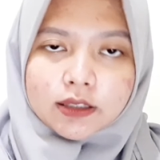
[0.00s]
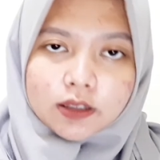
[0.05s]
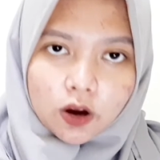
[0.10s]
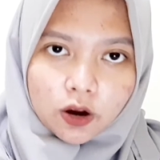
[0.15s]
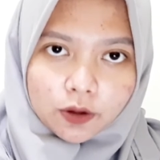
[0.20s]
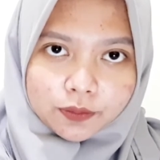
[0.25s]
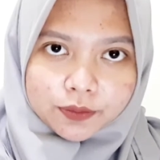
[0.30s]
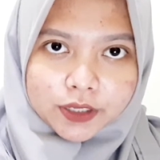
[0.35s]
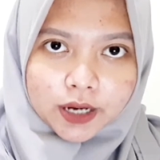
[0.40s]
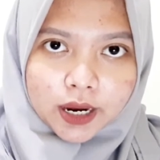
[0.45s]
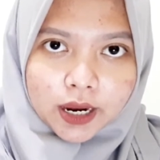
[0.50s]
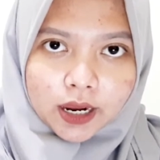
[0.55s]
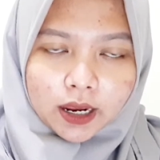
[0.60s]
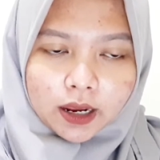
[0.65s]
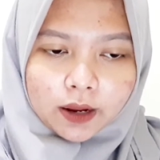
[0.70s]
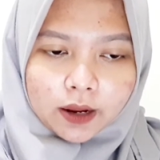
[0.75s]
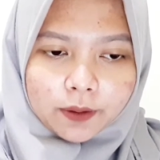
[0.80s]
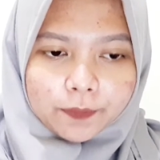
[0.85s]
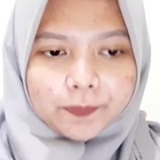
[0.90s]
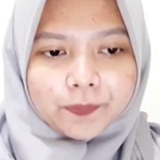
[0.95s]
object,
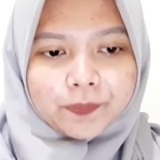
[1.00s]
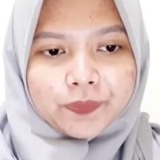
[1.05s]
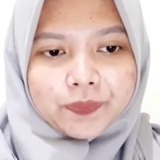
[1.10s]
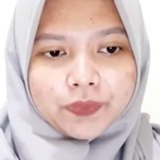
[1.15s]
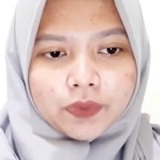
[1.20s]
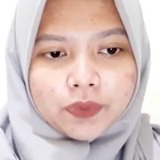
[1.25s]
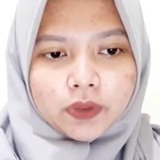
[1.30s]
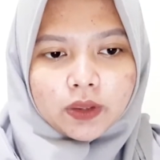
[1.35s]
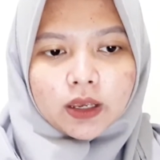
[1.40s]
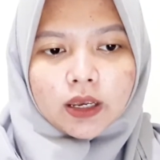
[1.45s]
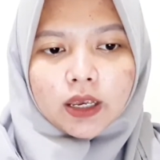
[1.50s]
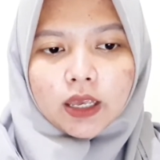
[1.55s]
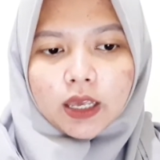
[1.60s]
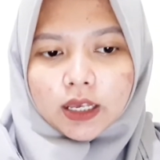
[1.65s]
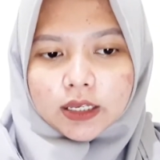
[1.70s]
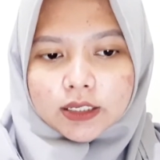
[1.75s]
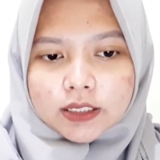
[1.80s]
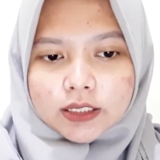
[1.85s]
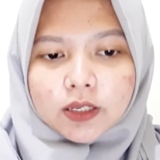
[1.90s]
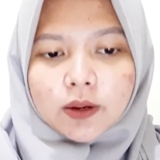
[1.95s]

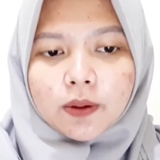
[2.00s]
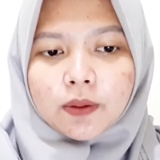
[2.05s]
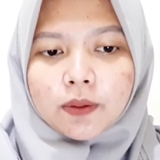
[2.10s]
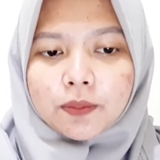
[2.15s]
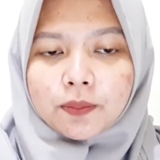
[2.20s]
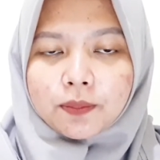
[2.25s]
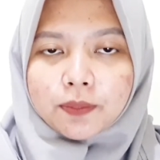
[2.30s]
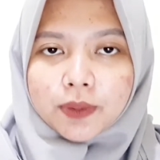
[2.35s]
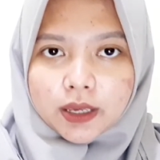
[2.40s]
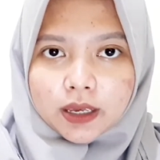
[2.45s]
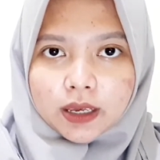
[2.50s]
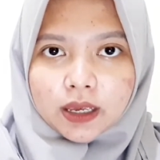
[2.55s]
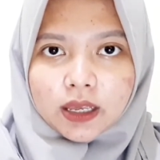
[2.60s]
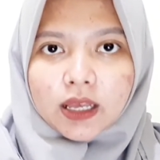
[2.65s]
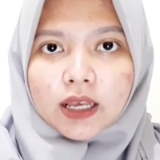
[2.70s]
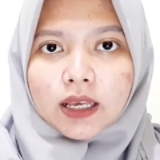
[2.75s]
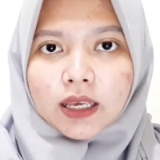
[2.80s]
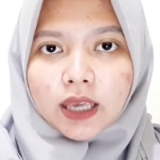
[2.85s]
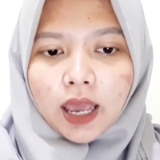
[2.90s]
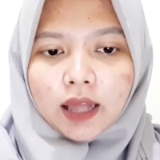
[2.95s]
is be
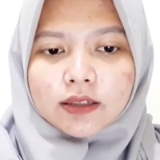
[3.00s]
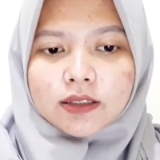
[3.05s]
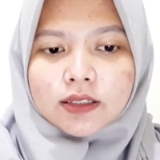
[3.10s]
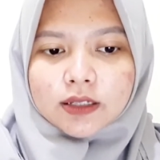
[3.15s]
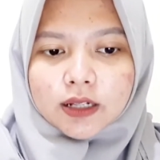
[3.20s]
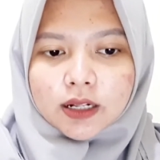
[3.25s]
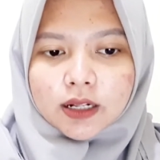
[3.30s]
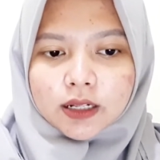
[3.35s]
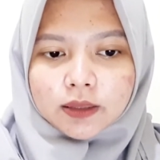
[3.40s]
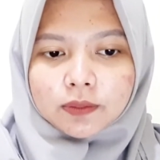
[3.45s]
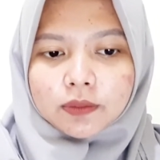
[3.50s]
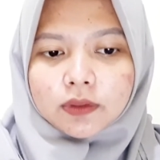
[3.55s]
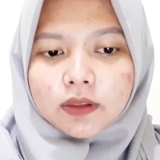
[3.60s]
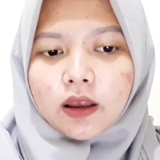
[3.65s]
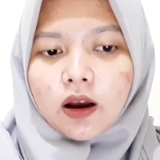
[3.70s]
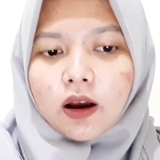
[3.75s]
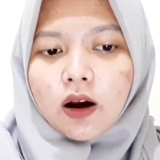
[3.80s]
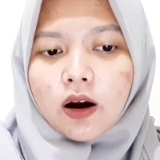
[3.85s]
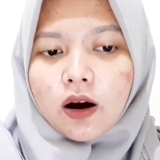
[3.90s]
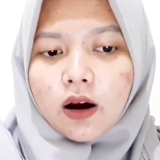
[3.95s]
cancelled
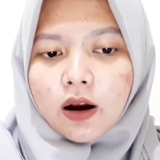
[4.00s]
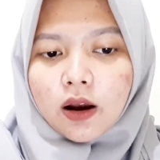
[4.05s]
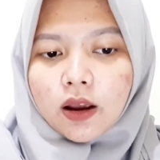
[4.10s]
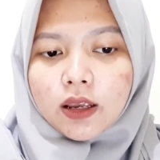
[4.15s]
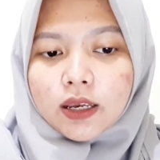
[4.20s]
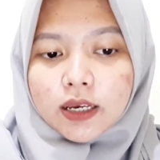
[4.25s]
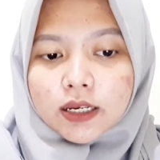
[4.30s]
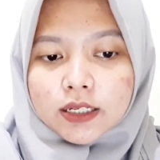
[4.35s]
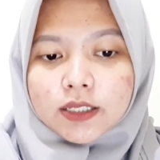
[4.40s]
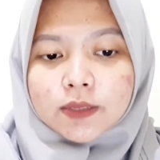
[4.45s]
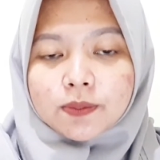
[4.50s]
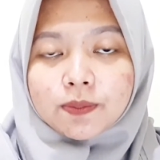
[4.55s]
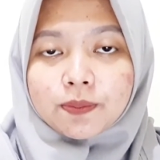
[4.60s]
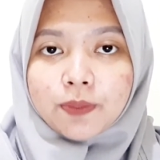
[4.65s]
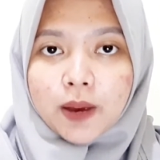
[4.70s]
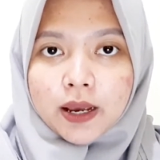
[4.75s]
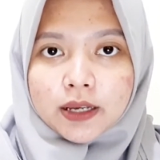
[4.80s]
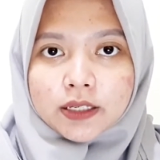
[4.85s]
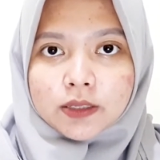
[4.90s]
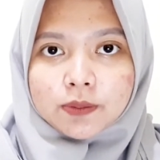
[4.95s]
is
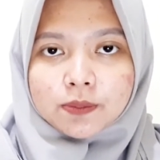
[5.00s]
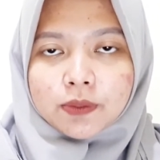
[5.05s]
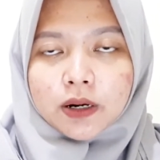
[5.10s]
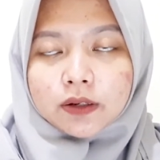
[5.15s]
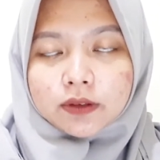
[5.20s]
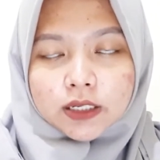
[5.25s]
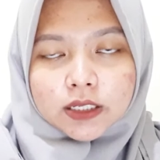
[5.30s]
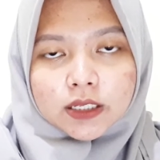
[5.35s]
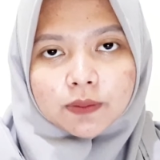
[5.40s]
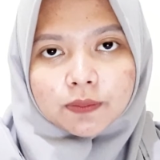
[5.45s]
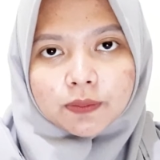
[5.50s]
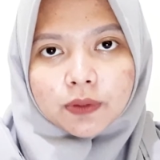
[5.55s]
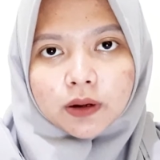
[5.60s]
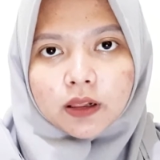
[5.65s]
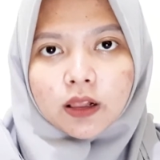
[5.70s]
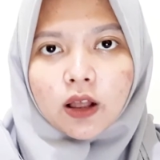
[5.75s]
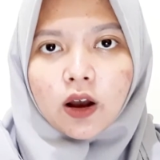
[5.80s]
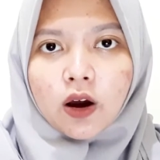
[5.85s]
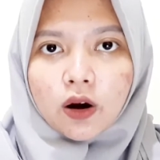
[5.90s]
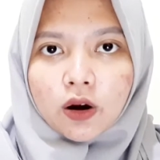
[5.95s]
past participle
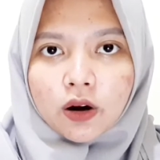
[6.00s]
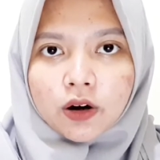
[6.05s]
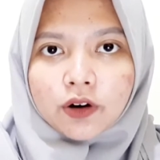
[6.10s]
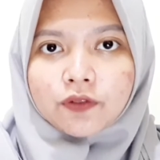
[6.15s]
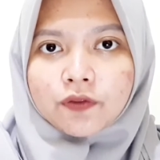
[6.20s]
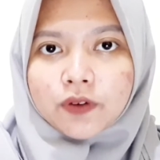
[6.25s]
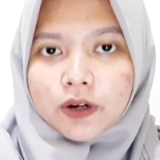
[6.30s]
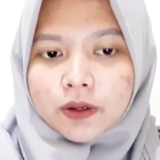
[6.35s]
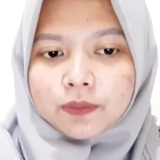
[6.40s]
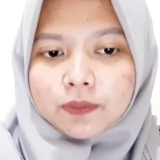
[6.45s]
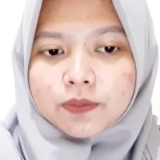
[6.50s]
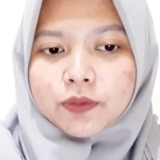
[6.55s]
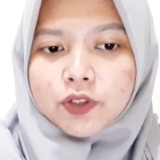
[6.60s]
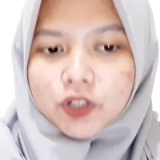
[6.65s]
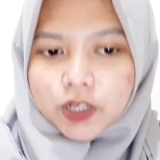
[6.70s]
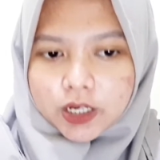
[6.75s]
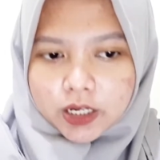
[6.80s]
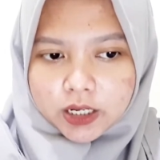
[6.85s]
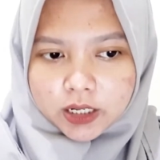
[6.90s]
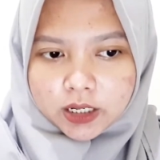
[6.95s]
or verb 3.